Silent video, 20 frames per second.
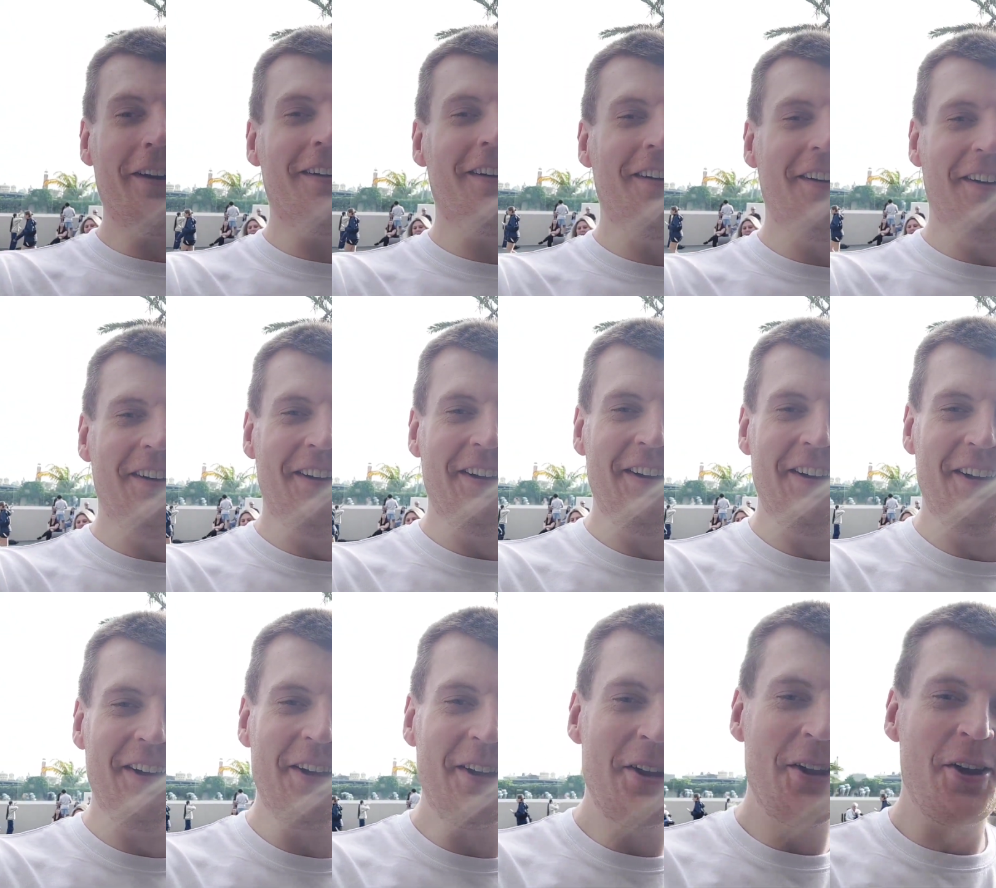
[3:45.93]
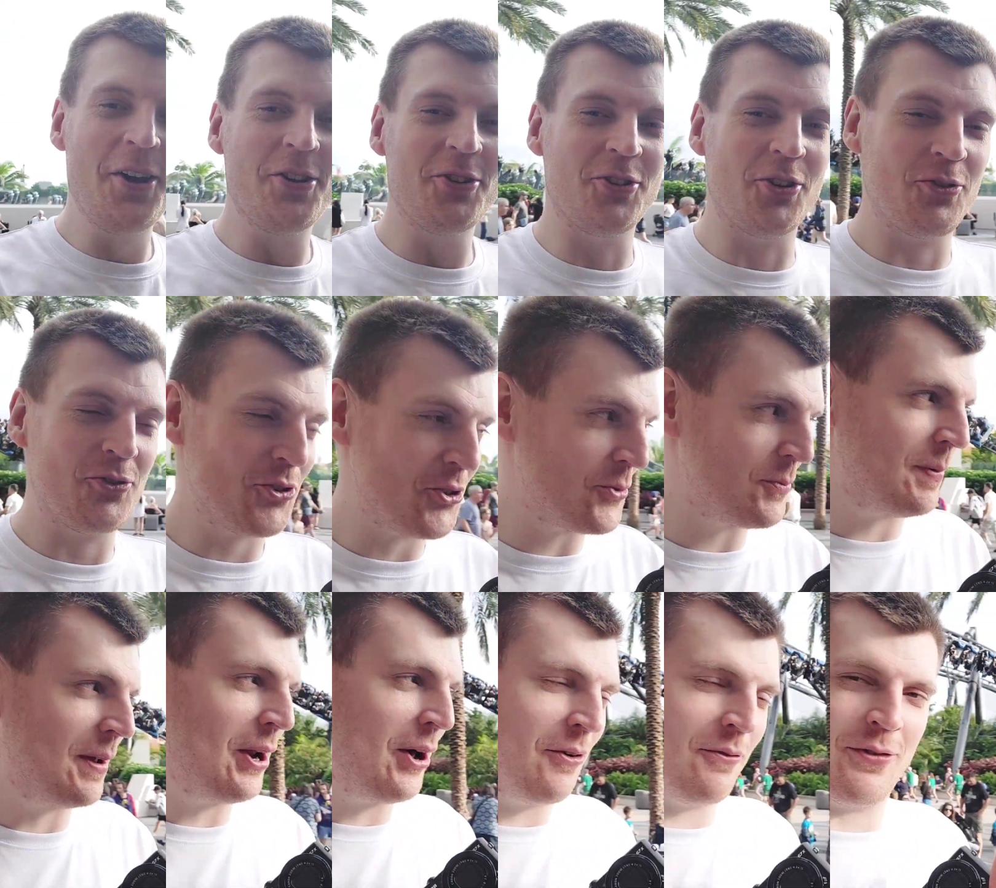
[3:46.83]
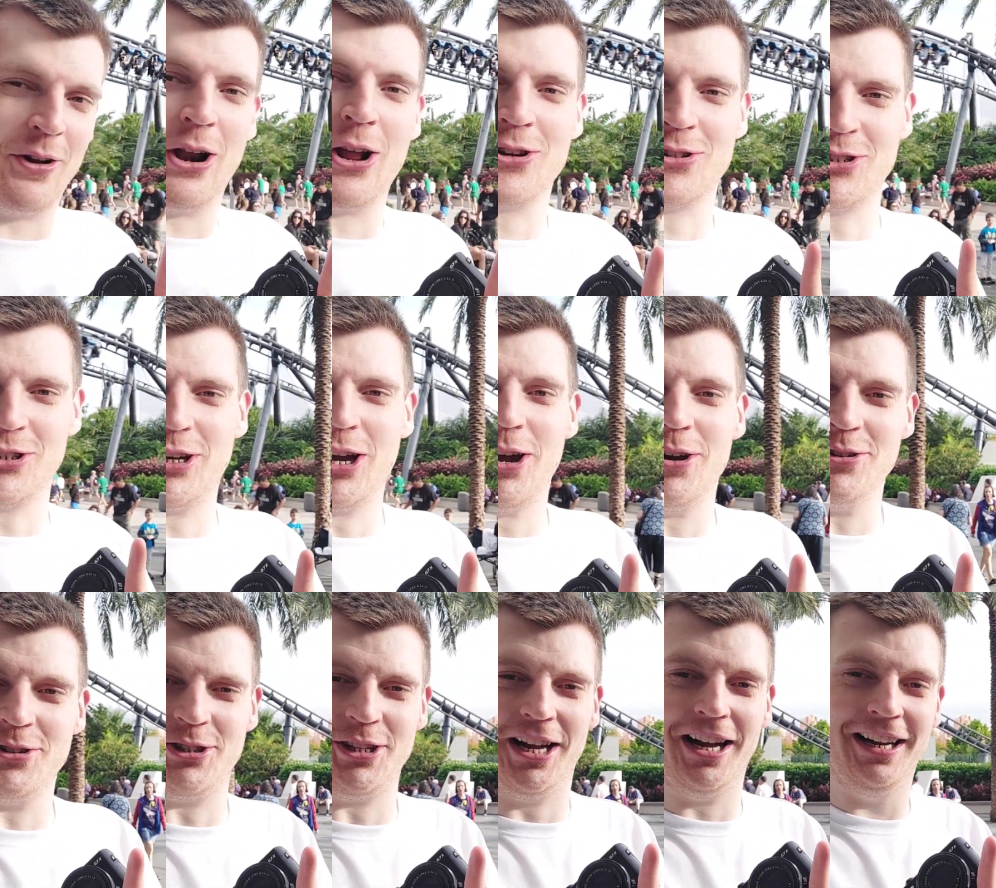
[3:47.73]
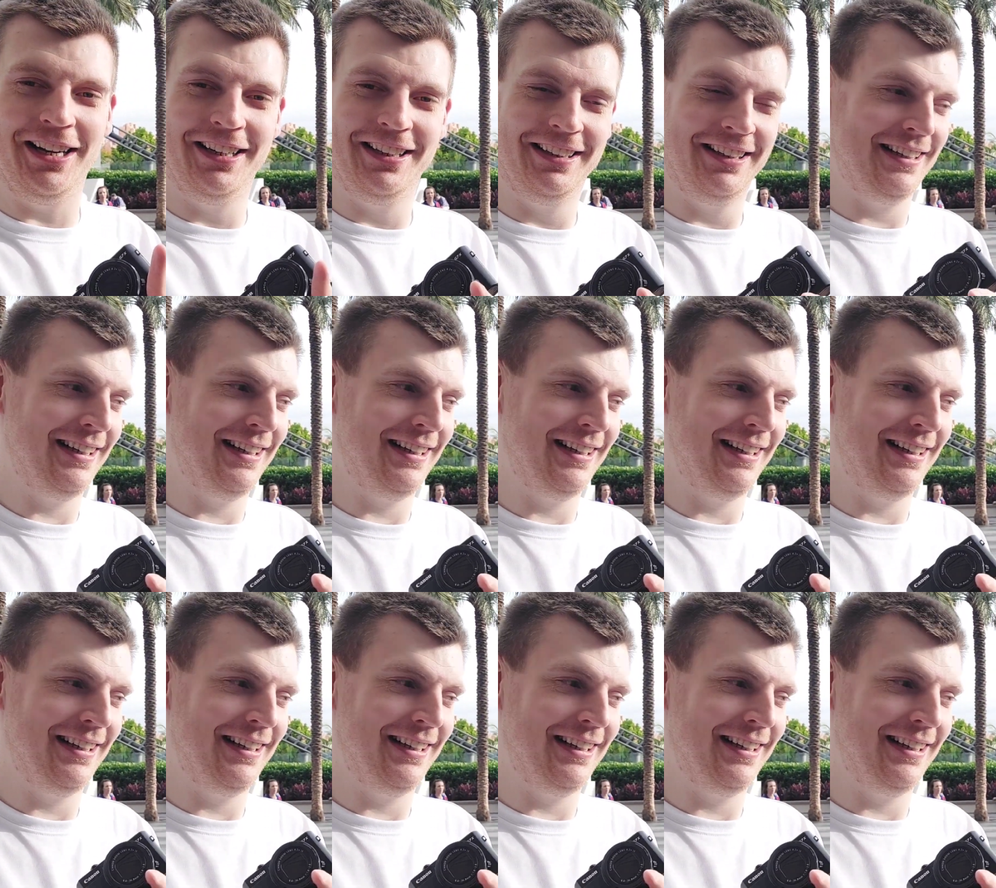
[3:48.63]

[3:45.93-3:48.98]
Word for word: so have just been on Velocicoaster.